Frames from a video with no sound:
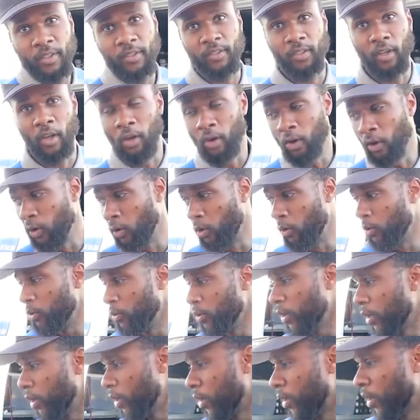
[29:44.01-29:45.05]
So
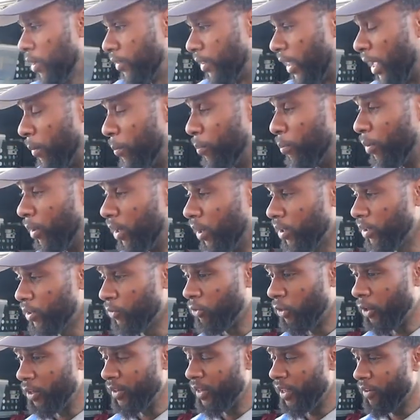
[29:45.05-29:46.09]
they booked
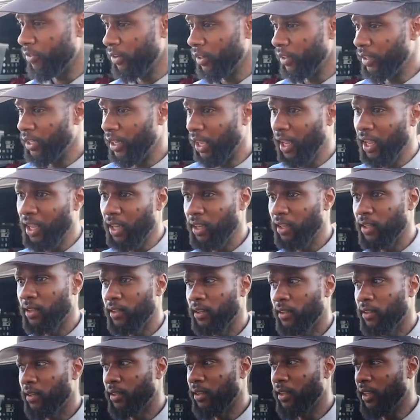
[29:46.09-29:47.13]
for a different date,
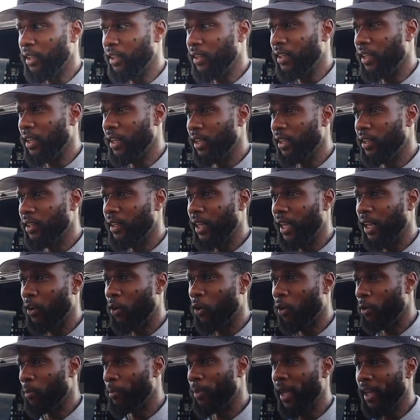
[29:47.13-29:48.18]
and then they
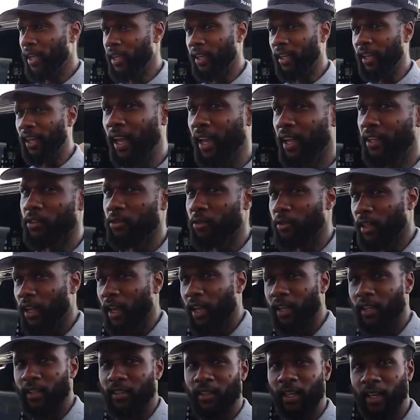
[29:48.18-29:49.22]
called back and canceled
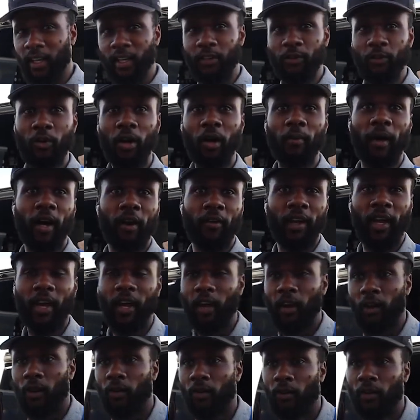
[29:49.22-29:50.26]
that and said, can you come out
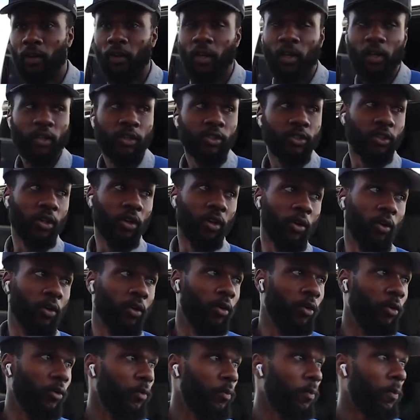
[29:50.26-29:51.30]
now?
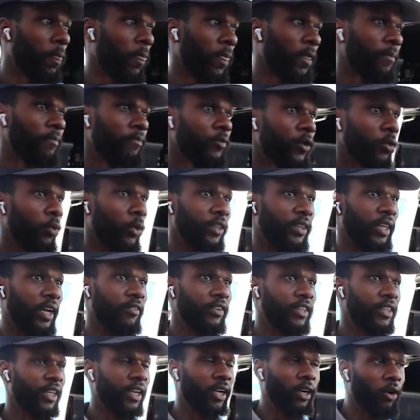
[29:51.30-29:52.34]
So with
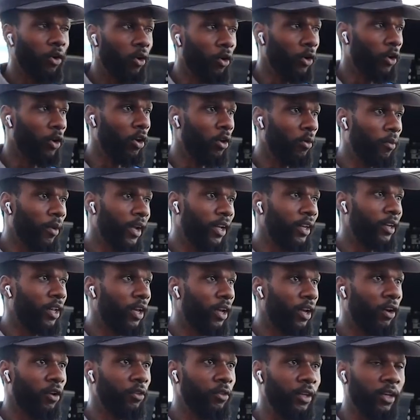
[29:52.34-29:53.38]
everything going on right
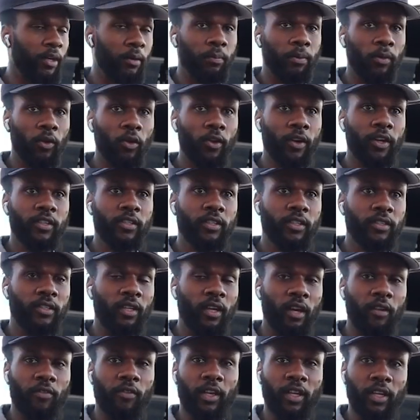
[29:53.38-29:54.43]
now, the employees and
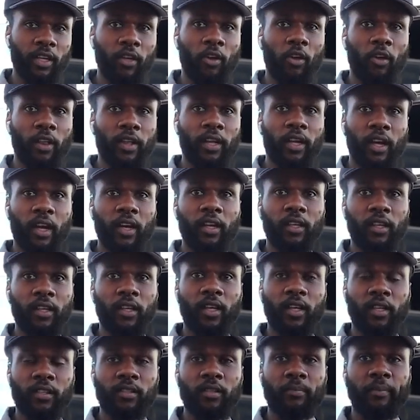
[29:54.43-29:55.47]
stuff, I need all that I can
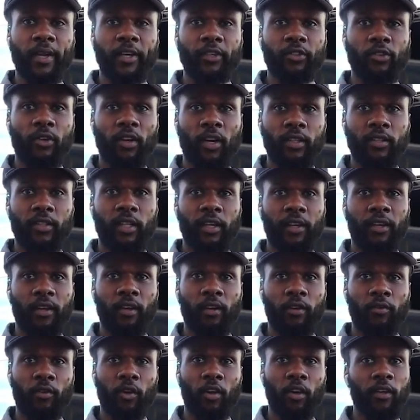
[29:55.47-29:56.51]
get to make sure I take
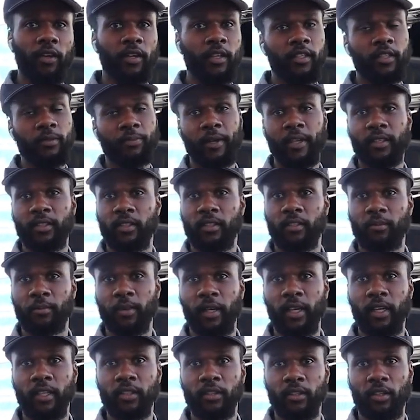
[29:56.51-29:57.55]
care of all the expenses,
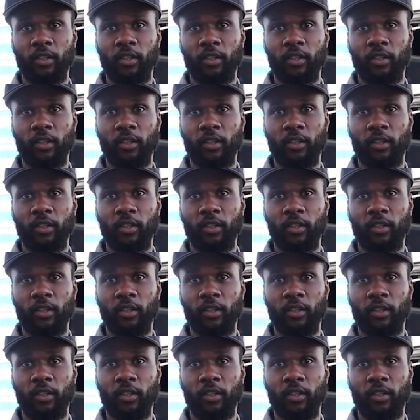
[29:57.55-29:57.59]
man.